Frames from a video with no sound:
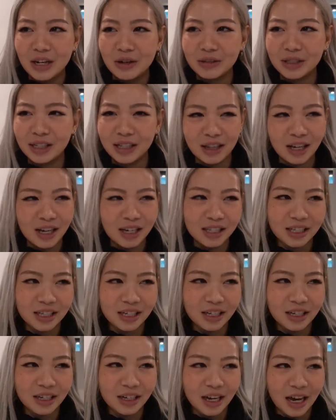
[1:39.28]
was it last
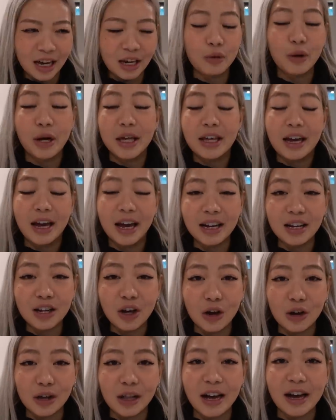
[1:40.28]
year? Anyway, they had a
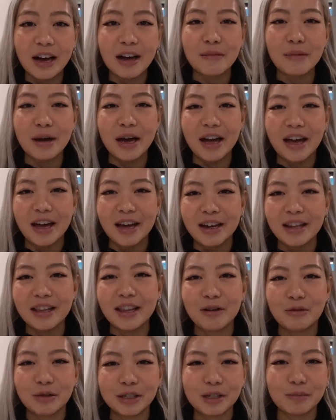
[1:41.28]
collab and
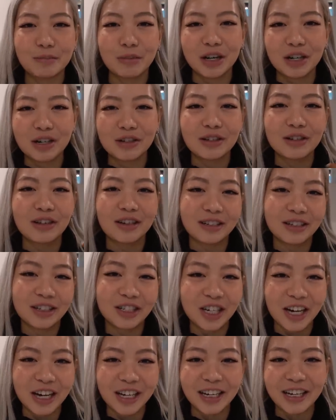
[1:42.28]
there was a buckle on the
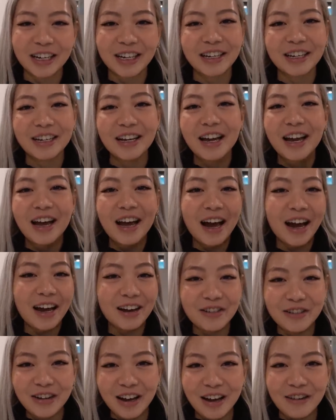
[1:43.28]
jacket. I
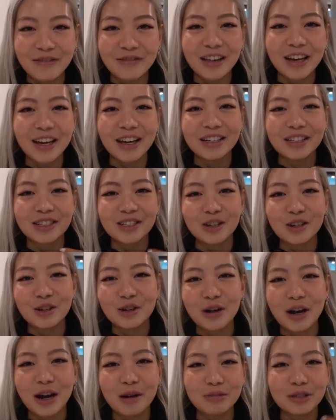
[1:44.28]
don't have that,
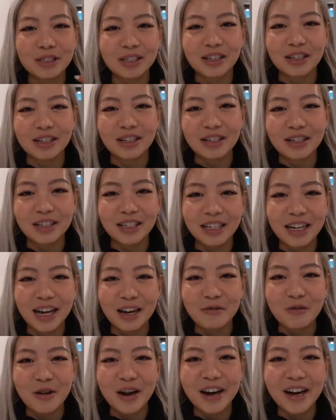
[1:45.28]
so I'm just gonna
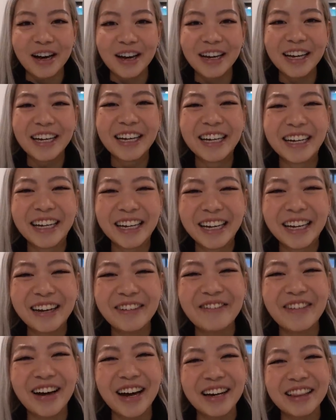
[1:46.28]
DIY
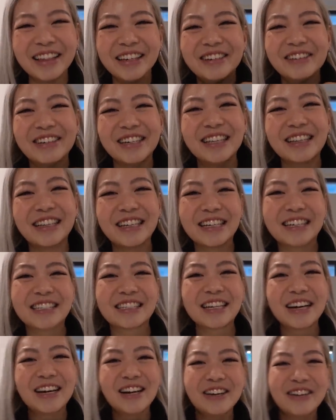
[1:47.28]
my little Alyx
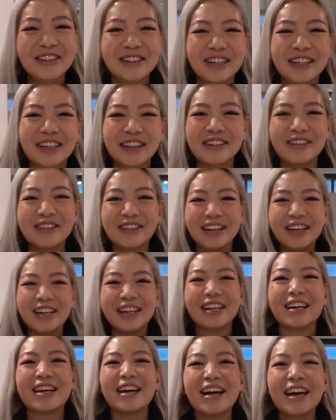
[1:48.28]
Uniqlo
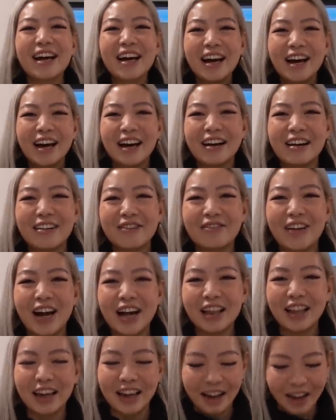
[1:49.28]
thing.
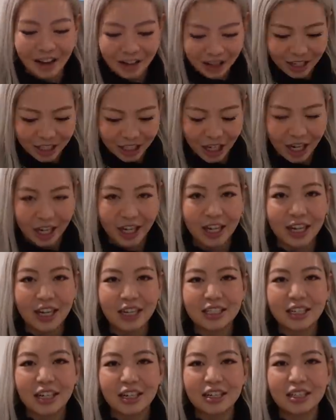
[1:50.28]
I like how the jacket
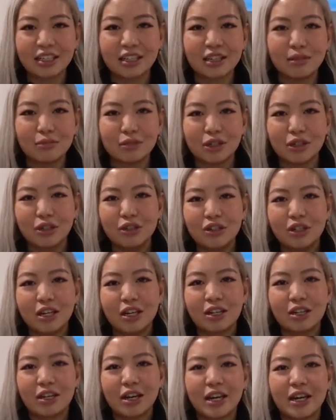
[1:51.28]
has like a zip so you
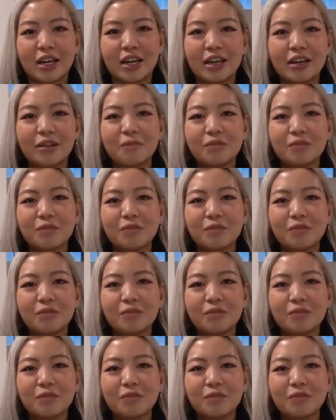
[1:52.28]
can like